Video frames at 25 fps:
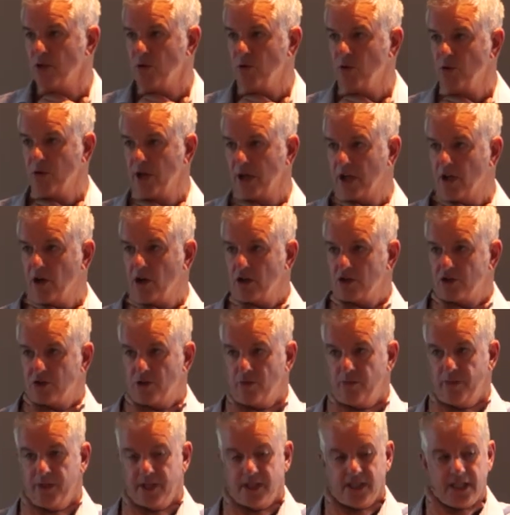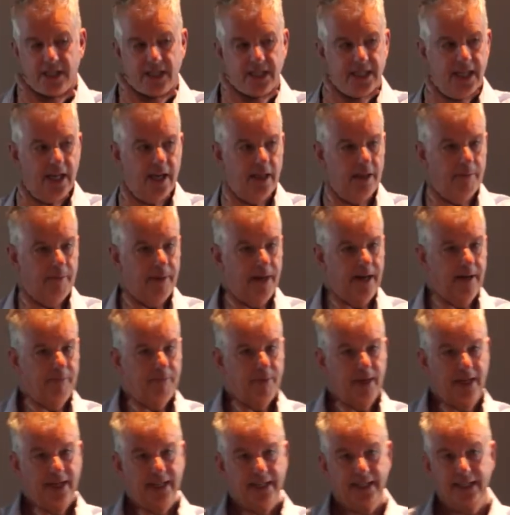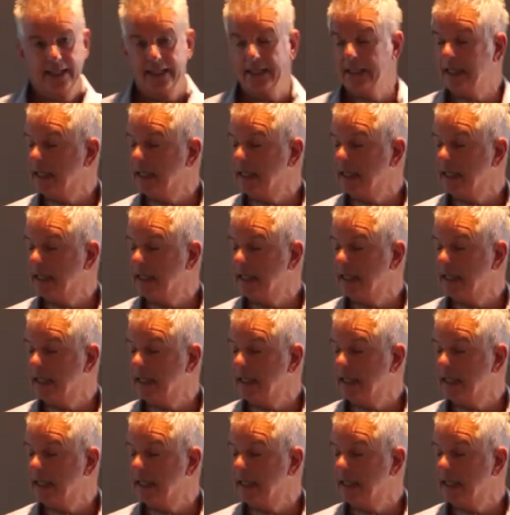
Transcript: a horticultural business down the Bay of Plenty,